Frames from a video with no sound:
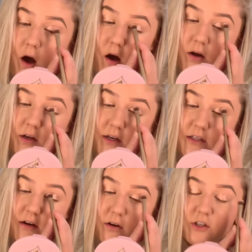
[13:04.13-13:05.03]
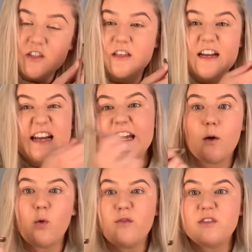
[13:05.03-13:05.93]
oh, good idea, I'll just delete
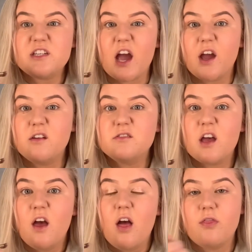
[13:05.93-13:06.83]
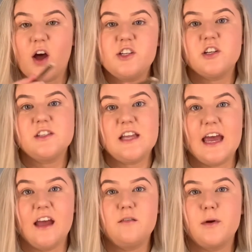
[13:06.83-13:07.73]
all the videos that I just
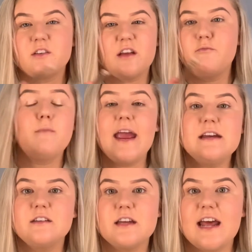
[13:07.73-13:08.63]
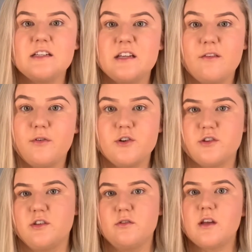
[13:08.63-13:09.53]
did, because I've made an edited version.
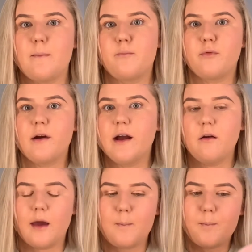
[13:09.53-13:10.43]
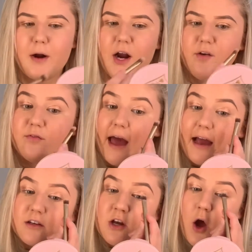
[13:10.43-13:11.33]
So it's like brill, like
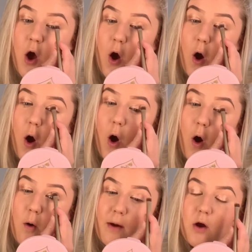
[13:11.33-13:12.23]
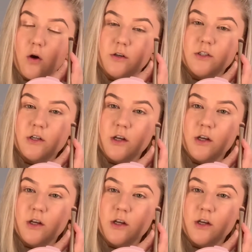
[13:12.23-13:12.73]
perfect. Oh my god,